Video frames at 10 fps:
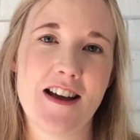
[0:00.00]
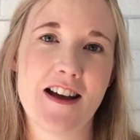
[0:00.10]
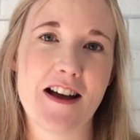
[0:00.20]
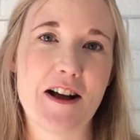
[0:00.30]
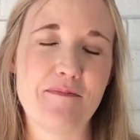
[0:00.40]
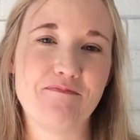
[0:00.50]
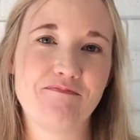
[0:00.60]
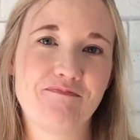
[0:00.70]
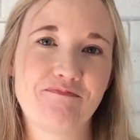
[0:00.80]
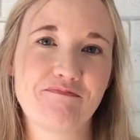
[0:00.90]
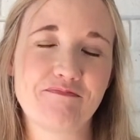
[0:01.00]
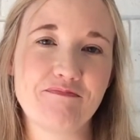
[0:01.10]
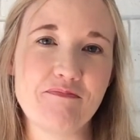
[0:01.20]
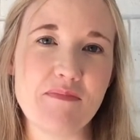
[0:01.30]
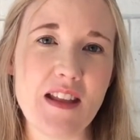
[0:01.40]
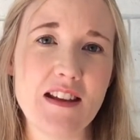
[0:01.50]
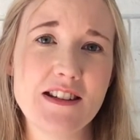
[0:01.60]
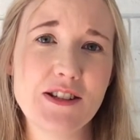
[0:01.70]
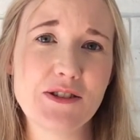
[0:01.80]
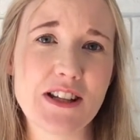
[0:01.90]

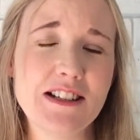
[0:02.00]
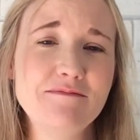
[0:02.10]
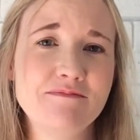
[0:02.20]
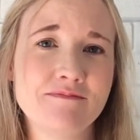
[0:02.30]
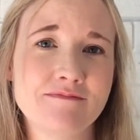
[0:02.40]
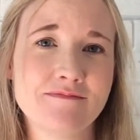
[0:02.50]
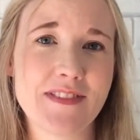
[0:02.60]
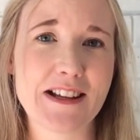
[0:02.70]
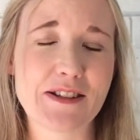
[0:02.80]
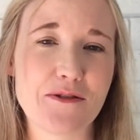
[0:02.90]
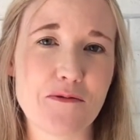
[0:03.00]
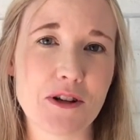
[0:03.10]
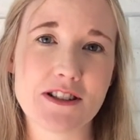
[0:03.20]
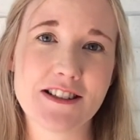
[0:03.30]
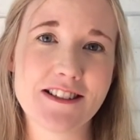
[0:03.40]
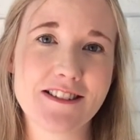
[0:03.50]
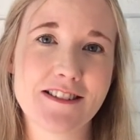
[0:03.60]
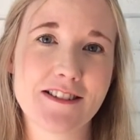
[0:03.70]
Until then, thanks for watching.